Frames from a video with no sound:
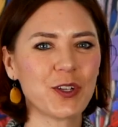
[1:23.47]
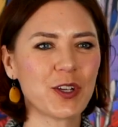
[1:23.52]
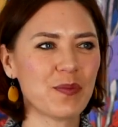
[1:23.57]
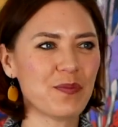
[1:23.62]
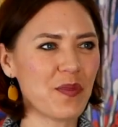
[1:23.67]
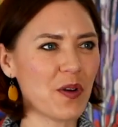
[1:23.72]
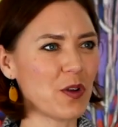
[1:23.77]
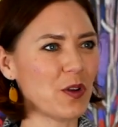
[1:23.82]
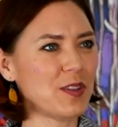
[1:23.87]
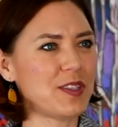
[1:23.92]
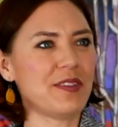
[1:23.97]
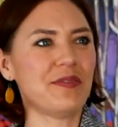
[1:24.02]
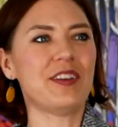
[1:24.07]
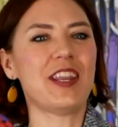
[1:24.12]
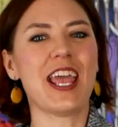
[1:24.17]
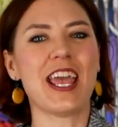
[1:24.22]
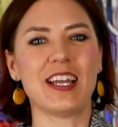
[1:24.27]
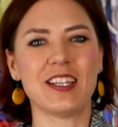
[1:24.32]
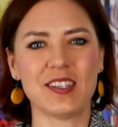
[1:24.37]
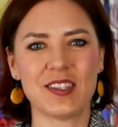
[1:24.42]
components of a
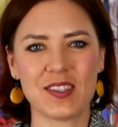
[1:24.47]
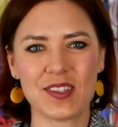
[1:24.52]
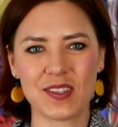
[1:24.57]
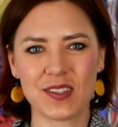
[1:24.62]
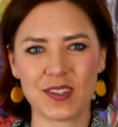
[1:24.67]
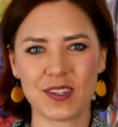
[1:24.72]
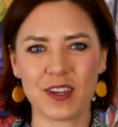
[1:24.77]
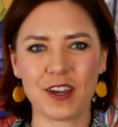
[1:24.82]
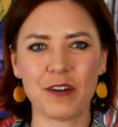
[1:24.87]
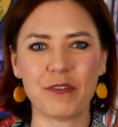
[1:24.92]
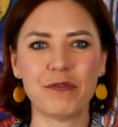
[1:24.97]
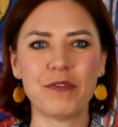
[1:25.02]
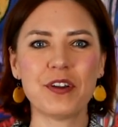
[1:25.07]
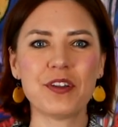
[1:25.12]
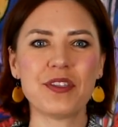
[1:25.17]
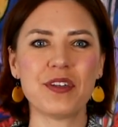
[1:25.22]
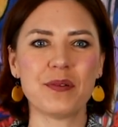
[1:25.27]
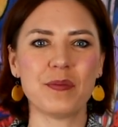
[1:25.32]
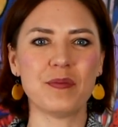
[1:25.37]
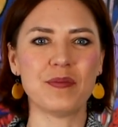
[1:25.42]
dance, a
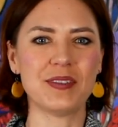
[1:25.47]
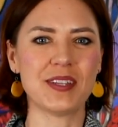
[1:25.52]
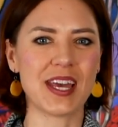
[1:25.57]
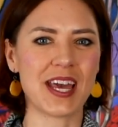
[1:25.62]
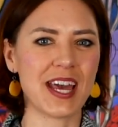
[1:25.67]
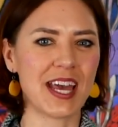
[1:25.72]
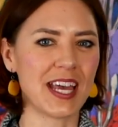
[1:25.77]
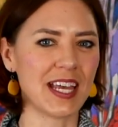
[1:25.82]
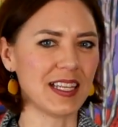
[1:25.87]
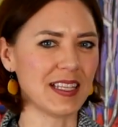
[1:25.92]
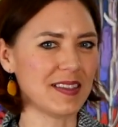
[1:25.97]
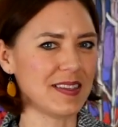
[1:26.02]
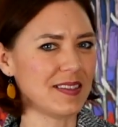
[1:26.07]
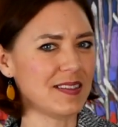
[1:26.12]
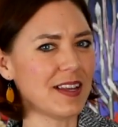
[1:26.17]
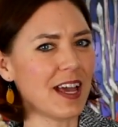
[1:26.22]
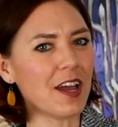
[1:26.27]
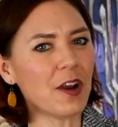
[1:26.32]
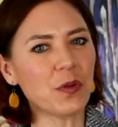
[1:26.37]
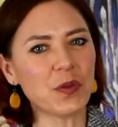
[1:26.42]
rhythm that
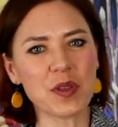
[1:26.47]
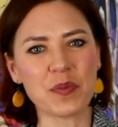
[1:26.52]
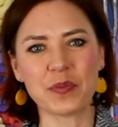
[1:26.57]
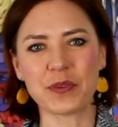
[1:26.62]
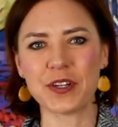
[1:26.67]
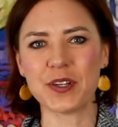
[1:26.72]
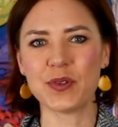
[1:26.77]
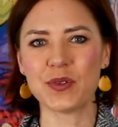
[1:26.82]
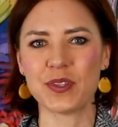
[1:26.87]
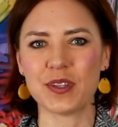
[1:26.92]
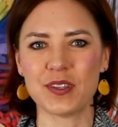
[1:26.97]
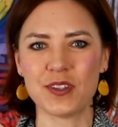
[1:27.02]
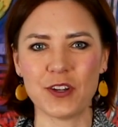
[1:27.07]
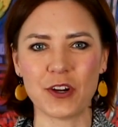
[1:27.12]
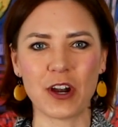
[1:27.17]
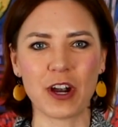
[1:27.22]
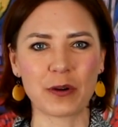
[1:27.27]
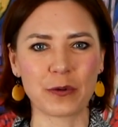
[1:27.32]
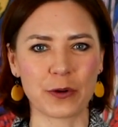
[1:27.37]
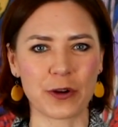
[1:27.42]
not only produces
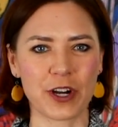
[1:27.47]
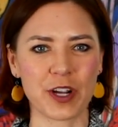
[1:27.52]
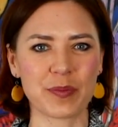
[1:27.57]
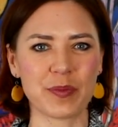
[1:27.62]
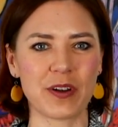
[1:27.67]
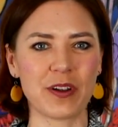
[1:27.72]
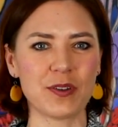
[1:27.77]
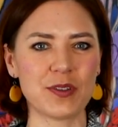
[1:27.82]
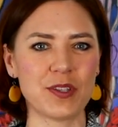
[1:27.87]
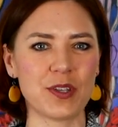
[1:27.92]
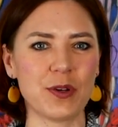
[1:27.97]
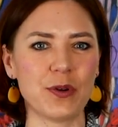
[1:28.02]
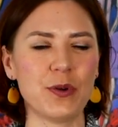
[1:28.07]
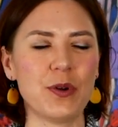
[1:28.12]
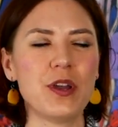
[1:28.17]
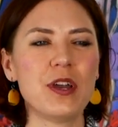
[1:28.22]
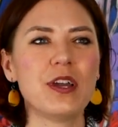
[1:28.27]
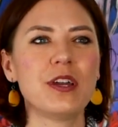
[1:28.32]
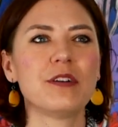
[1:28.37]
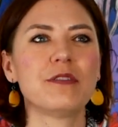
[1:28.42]
your artwork, but
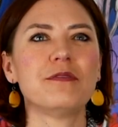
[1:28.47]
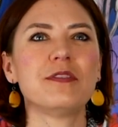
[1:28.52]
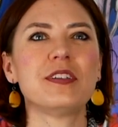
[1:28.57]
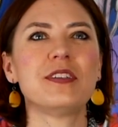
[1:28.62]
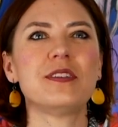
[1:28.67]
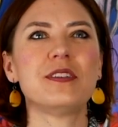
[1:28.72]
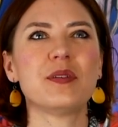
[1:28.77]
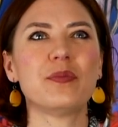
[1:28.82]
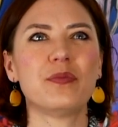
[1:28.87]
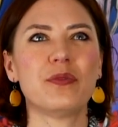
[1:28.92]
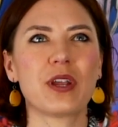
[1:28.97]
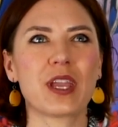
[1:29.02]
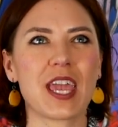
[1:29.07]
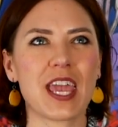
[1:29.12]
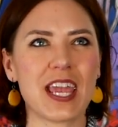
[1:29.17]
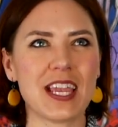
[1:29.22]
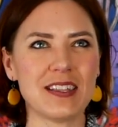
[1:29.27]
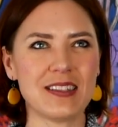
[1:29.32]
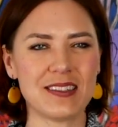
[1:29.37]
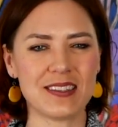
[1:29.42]
also
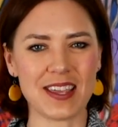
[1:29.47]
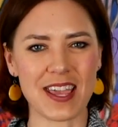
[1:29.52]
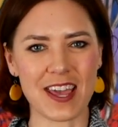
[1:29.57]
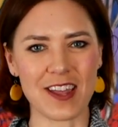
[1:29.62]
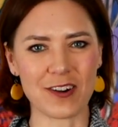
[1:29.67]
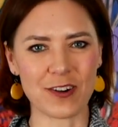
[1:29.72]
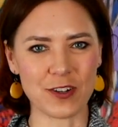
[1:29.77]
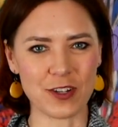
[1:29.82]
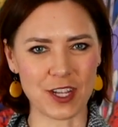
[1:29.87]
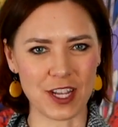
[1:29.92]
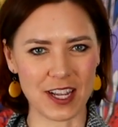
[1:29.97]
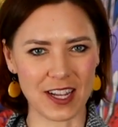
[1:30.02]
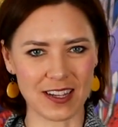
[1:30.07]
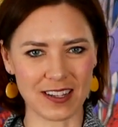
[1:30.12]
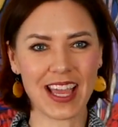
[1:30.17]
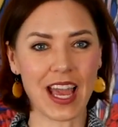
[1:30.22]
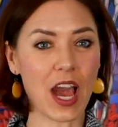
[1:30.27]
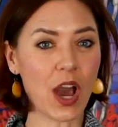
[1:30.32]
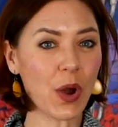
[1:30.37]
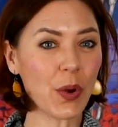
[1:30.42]
reciprocates energy.
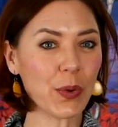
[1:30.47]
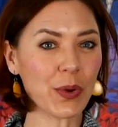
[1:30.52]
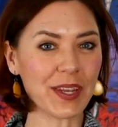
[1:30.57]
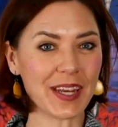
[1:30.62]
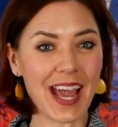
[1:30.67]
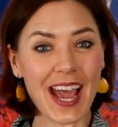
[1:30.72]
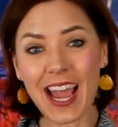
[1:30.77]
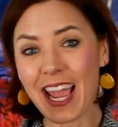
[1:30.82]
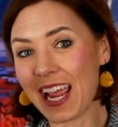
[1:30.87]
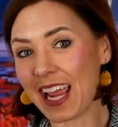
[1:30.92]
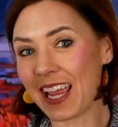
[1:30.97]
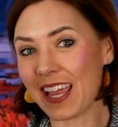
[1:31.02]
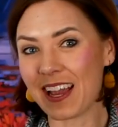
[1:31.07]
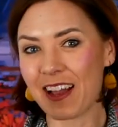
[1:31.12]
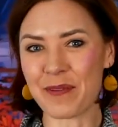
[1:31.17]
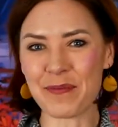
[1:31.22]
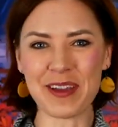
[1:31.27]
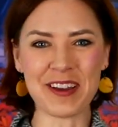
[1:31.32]
Oh, and hi, I'm